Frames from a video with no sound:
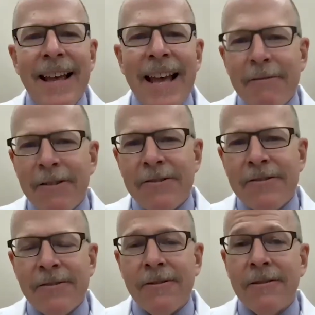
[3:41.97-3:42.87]

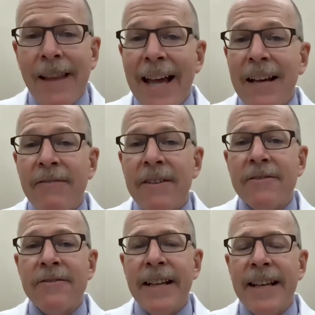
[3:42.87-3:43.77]
Errors or lack of
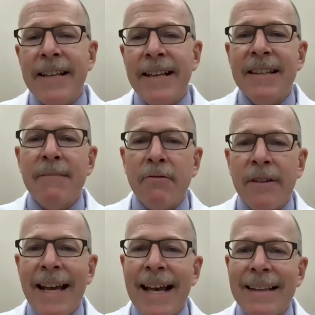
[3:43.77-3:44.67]
understanding in the
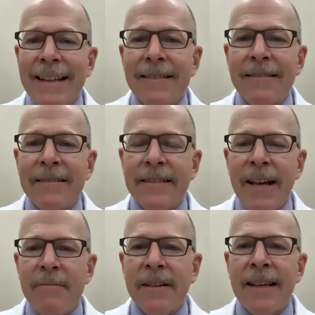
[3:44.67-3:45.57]
pre analytical
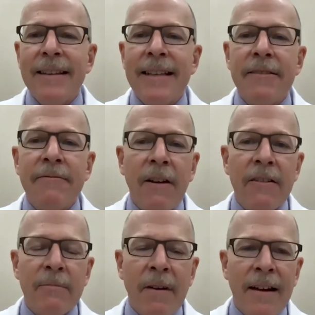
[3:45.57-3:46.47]
steps can lead to
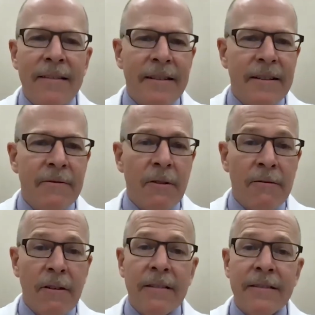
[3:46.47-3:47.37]
false positive or
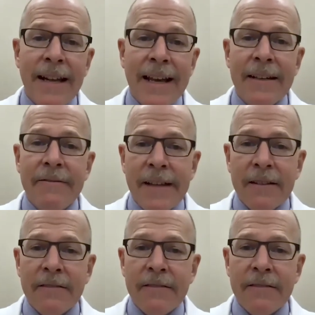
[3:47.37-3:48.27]
false negative
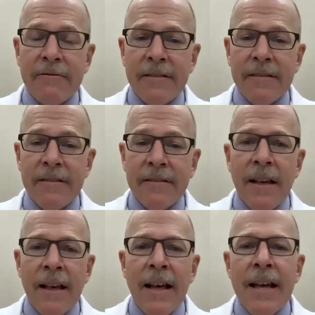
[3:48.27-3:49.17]
test
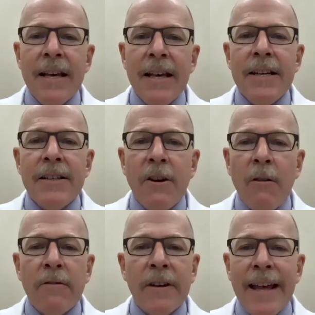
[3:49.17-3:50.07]
results.
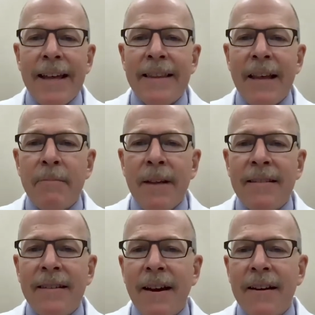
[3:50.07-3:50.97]
Don't forget that
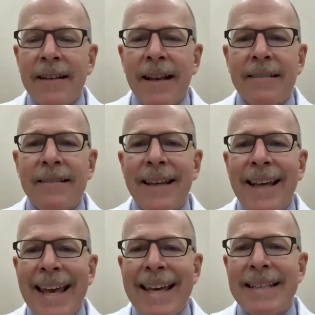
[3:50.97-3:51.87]
PCR tests
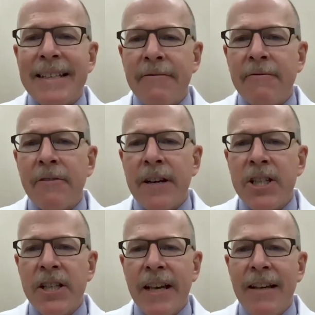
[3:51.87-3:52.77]
can't
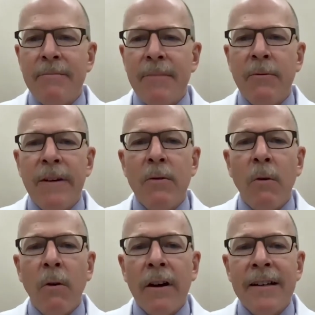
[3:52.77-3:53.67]
differentiate between
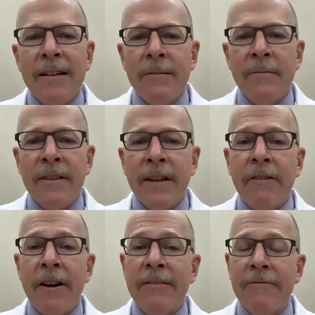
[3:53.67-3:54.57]
organisms that
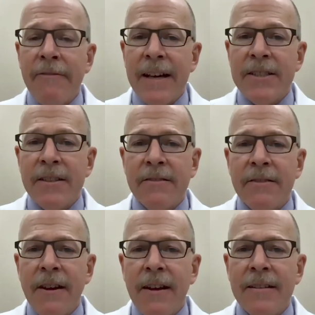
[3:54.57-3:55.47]
are infectious
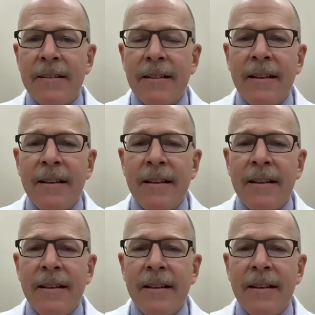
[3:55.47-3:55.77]
or not.